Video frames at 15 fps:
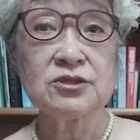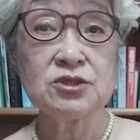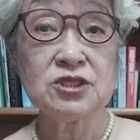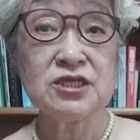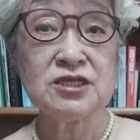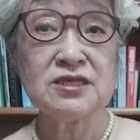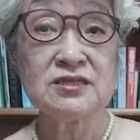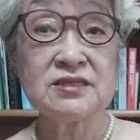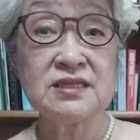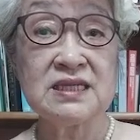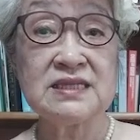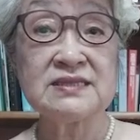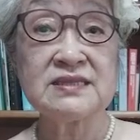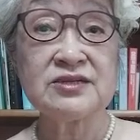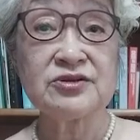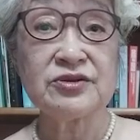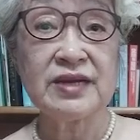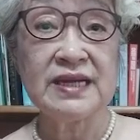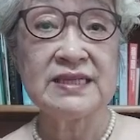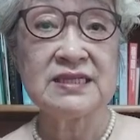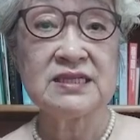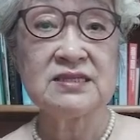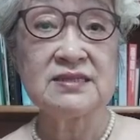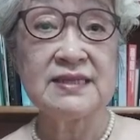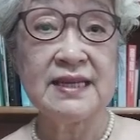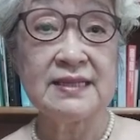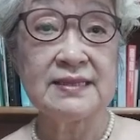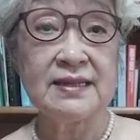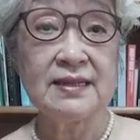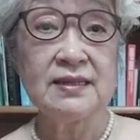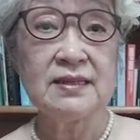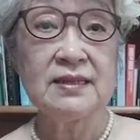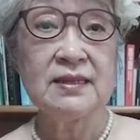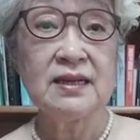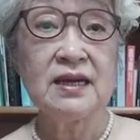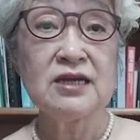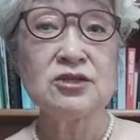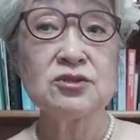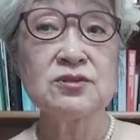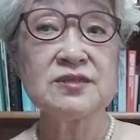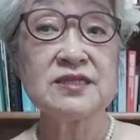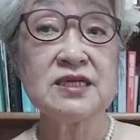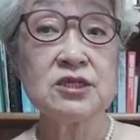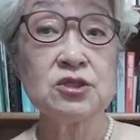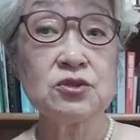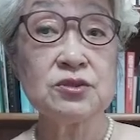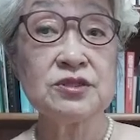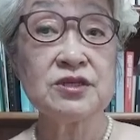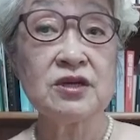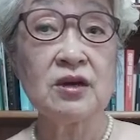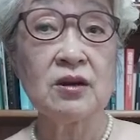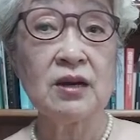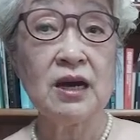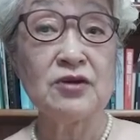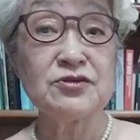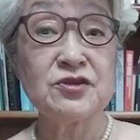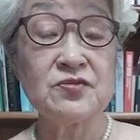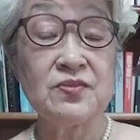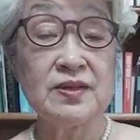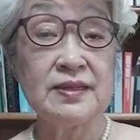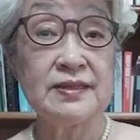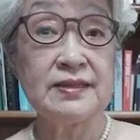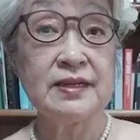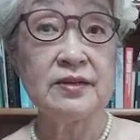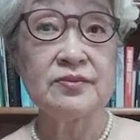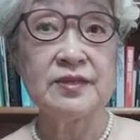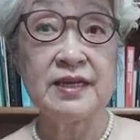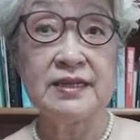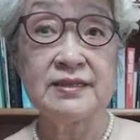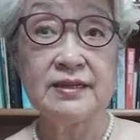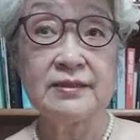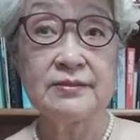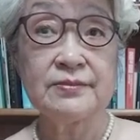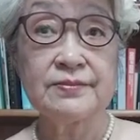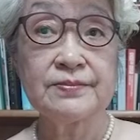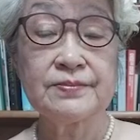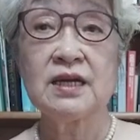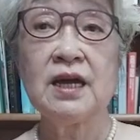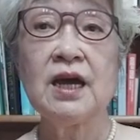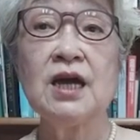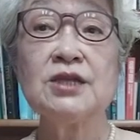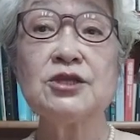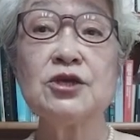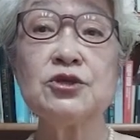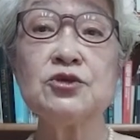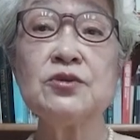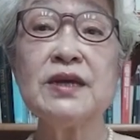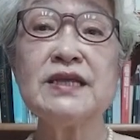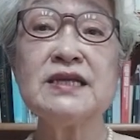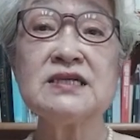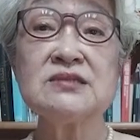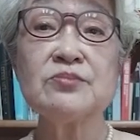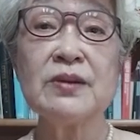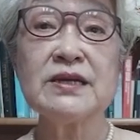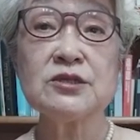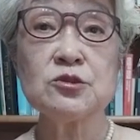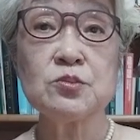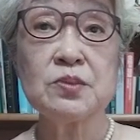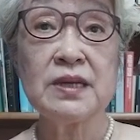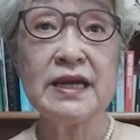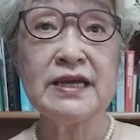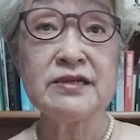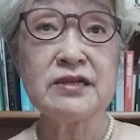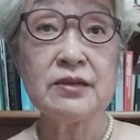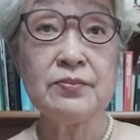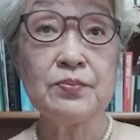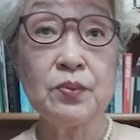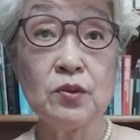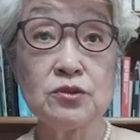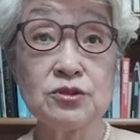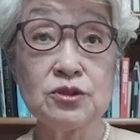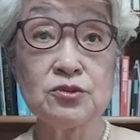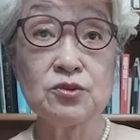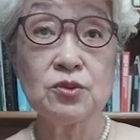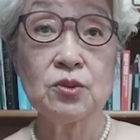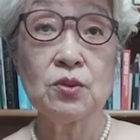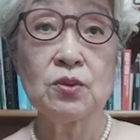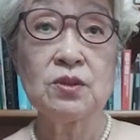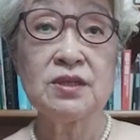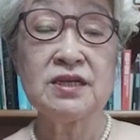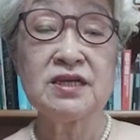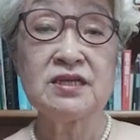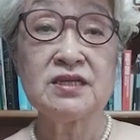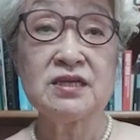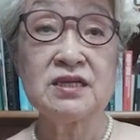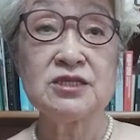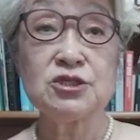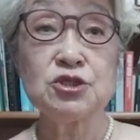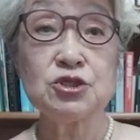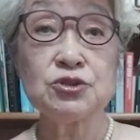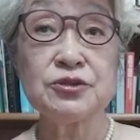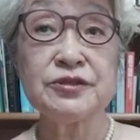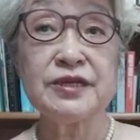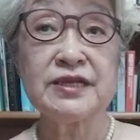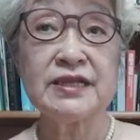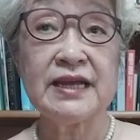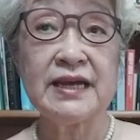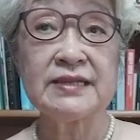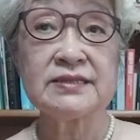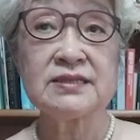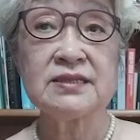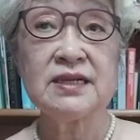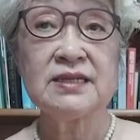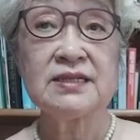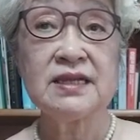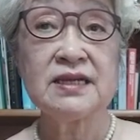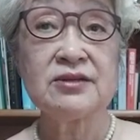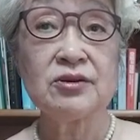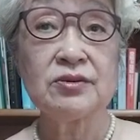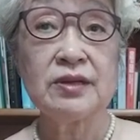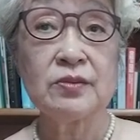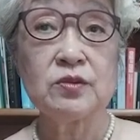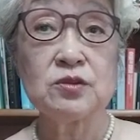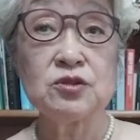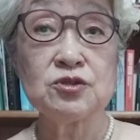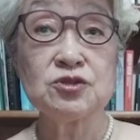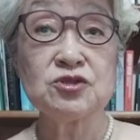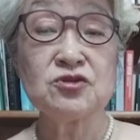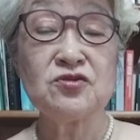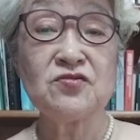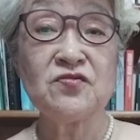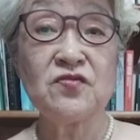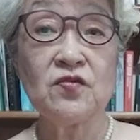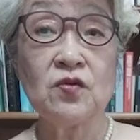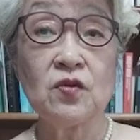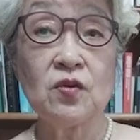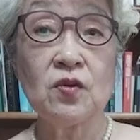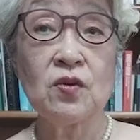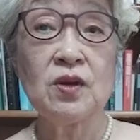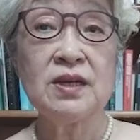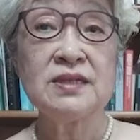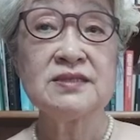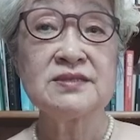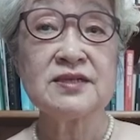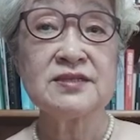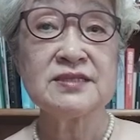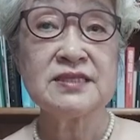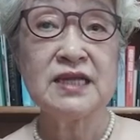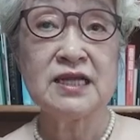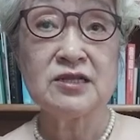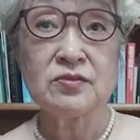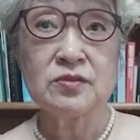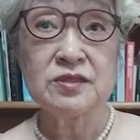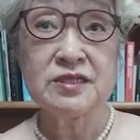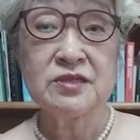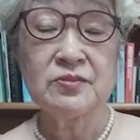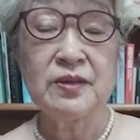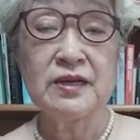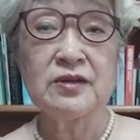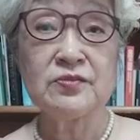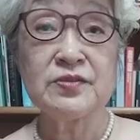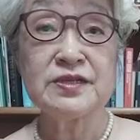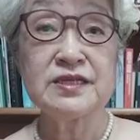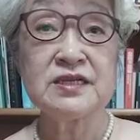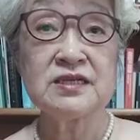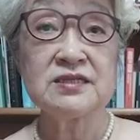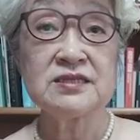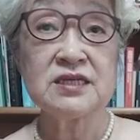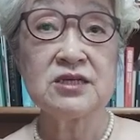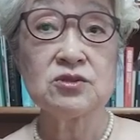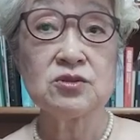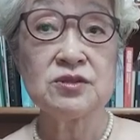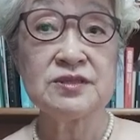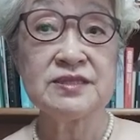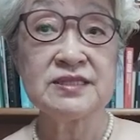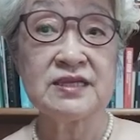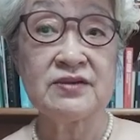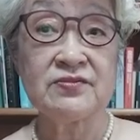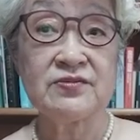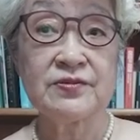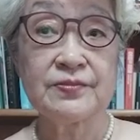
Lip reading: gender desegregated data, and to secure the accountability of data? The UN expects to play an important role in ensuring that data revolution for sustainable development is inclusive.